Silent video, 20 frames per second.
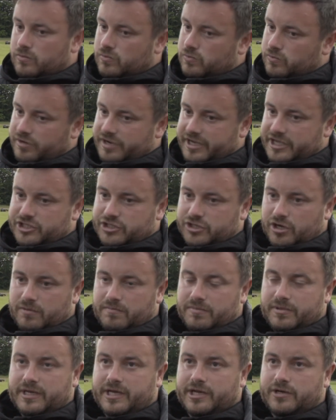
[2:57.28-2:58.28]
we rest
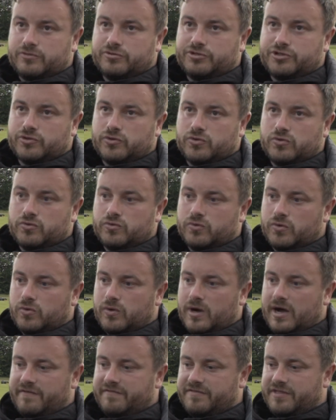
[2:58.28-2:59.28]
up. The girls
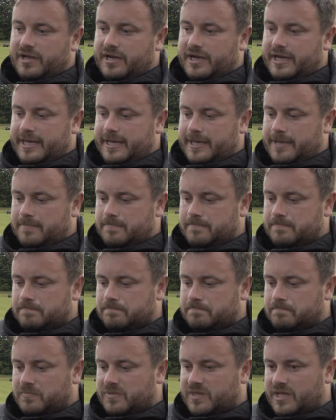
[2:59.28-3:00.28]
will have their
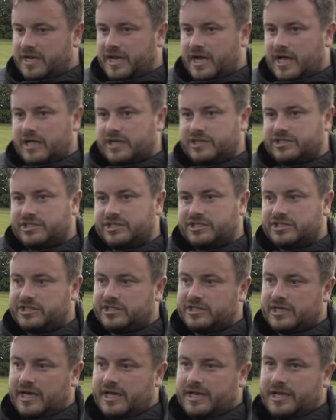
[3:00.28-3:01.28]

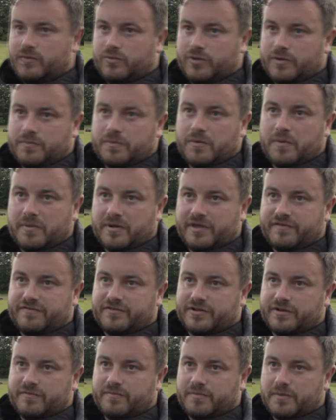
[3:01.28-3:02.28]
analysis, and then we prepare
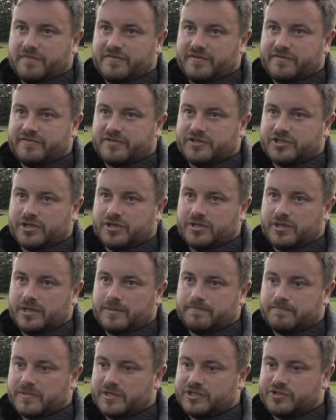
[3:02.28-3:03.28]
for
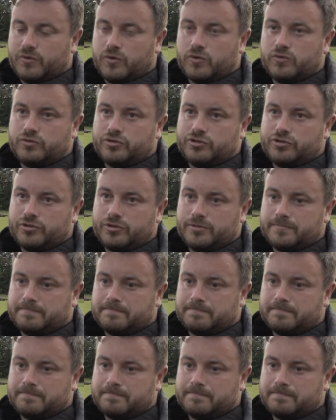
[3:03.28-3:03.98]
Sunday as we always do.